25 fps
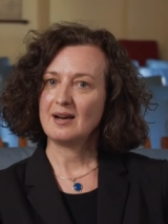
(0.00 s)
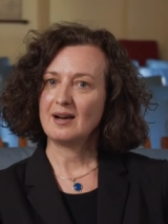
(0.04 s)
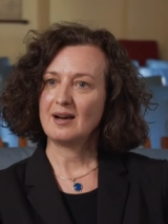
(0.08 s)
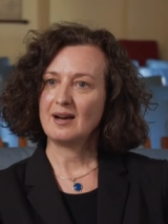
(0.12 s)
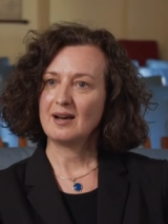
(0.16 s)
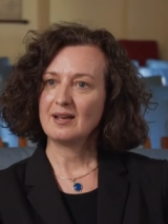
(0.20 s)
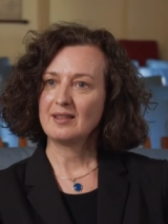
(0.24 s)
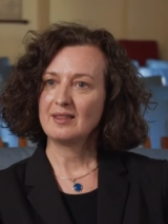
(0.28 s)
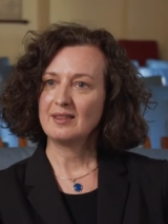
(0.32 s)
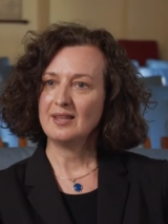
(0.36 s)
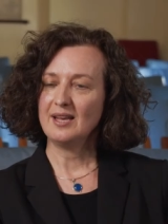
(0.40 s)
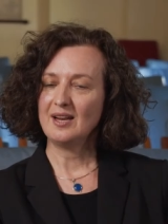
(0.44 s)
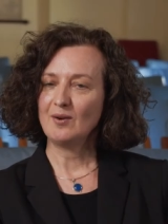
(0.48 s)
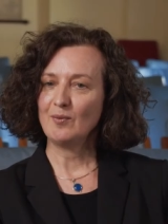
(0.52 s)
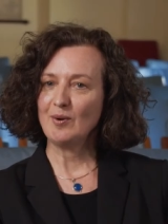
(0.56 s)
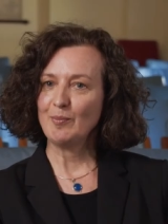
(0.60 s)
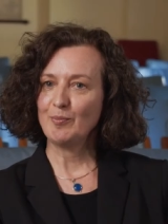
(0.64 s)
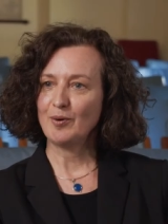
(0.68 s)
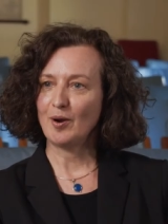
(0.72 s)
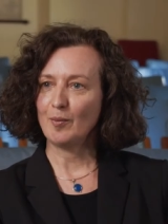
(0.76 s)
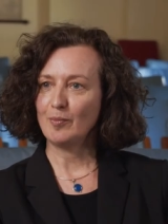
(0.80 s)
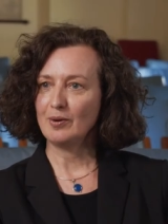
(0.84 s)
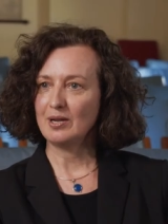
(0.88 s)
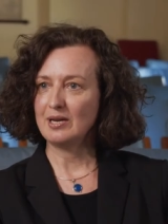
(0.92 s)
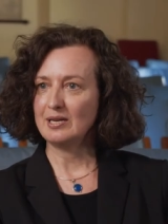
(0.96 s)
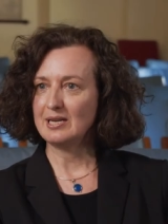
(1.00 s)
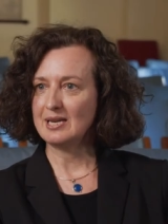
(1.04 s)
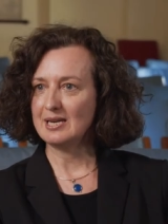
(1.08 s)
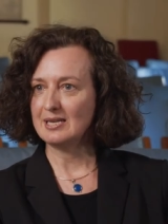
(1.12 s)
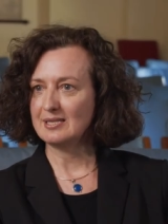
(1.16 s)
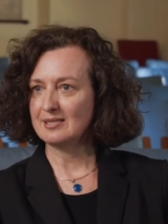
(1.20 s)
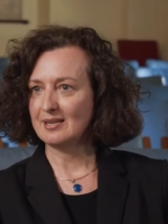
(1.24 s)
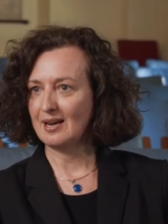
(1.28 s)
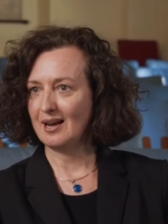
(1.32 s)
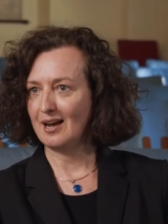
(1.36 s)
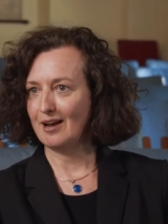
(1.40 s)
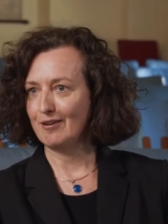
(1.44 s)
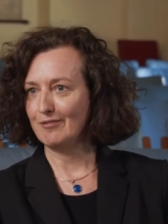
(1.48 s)
I think we probably need
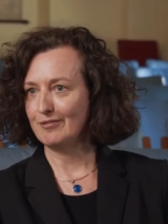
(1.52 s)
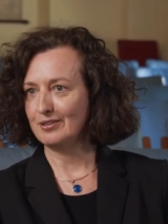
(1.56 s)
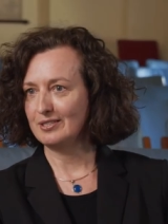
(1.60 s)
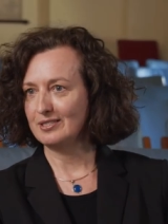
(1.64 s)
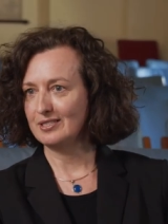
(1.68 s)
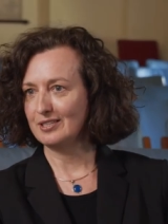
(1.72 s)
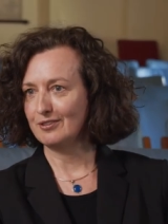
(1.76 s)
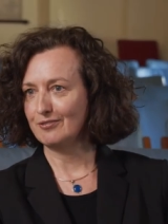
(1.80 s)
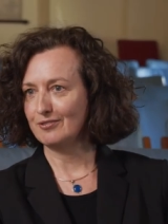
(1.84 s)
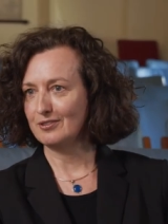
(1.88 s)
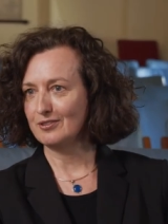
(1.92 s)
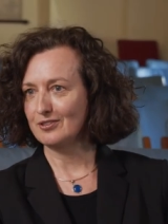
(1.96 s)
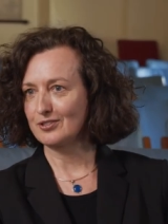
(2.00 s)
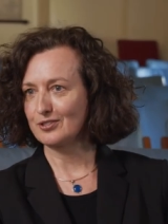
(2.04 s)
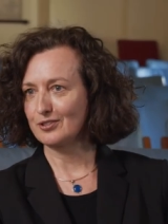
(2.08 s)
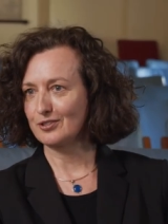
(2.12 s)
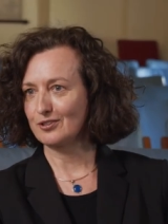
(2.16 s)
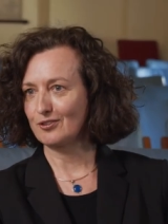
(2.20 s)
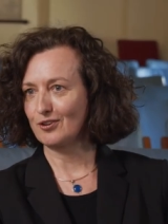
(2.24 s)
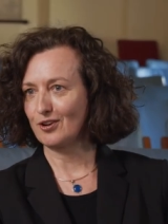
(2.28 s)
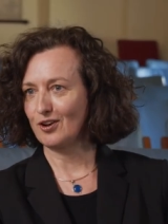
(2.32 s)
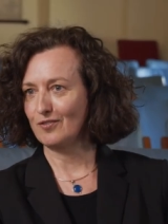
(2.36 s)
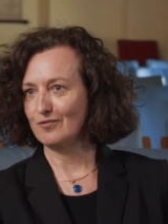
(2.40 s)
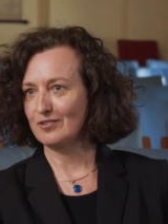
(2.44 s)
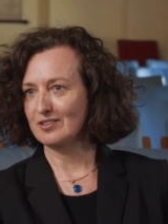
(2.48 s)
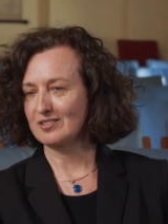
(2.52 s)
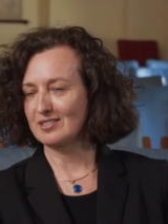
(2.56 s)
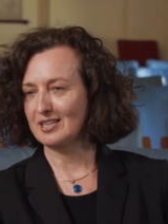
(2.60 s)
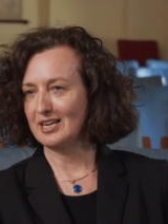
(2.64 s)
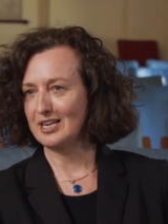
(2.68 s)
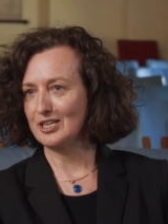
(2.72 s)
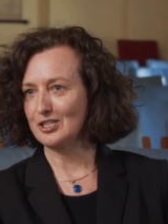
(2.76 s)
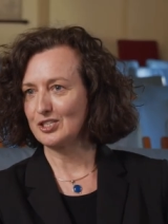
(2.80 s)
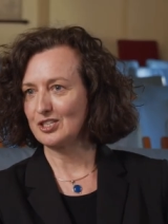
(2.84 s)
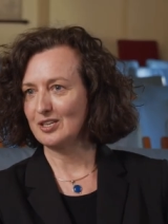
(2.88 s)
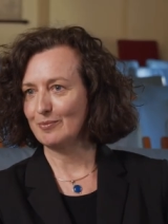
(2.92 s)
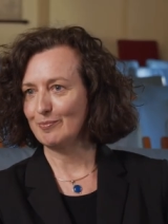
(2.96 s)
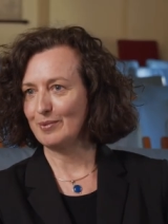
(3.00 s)
to have a different sort of
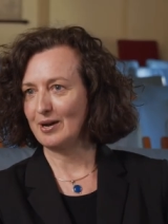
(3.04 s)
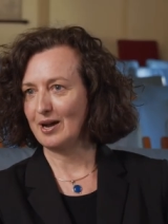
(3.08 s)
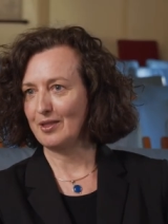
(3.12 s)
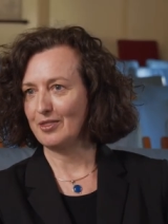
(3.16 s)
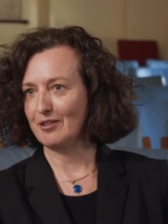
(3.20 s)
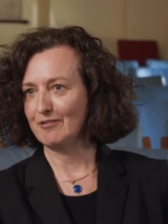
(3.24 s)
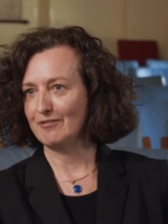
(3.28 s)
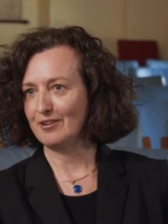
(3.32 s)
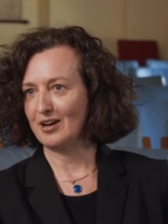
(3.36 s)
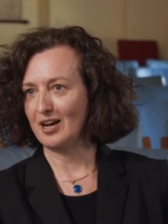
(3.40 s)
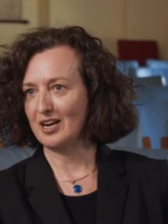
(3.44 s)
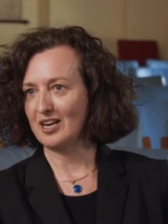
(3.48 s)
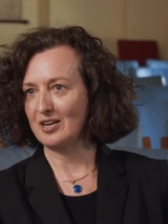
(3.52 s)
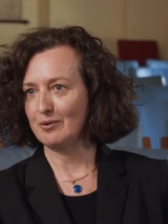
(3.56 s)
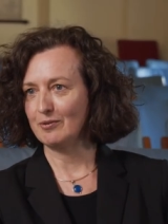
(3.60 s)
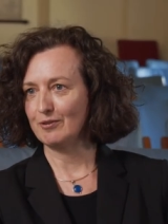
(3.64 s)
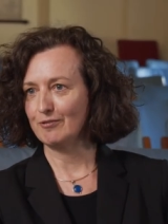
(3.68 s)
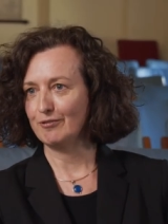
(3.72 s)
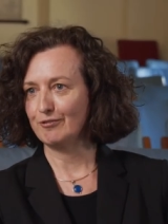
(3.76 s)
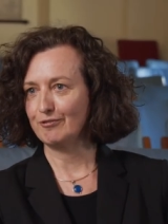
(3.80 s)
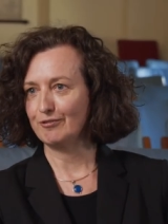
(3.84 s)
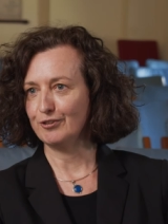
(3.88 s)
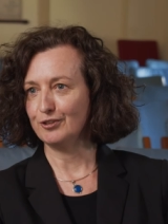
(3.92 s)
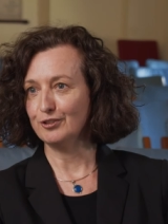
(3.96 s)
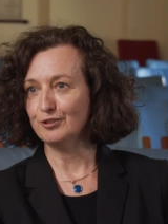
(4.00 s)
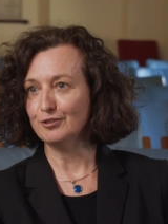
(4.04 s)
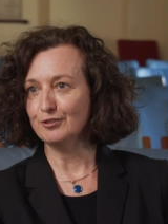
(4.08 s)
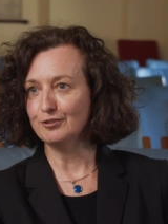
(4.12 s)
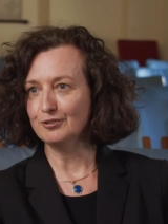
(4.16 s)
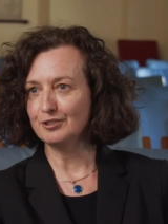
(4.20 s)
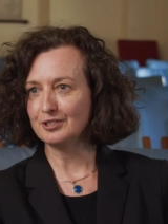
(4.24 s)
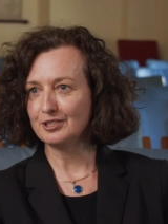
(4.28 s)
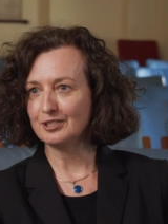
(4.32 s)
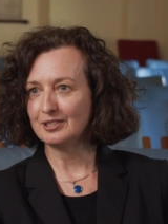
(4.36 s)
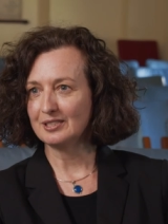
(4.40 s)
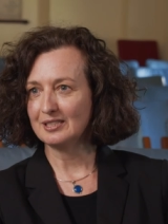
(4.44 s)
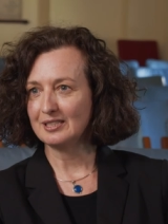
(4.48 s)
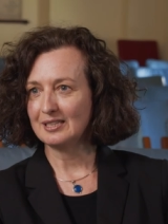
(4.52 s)
conversation about the value of
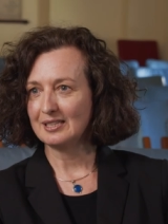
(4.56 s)
food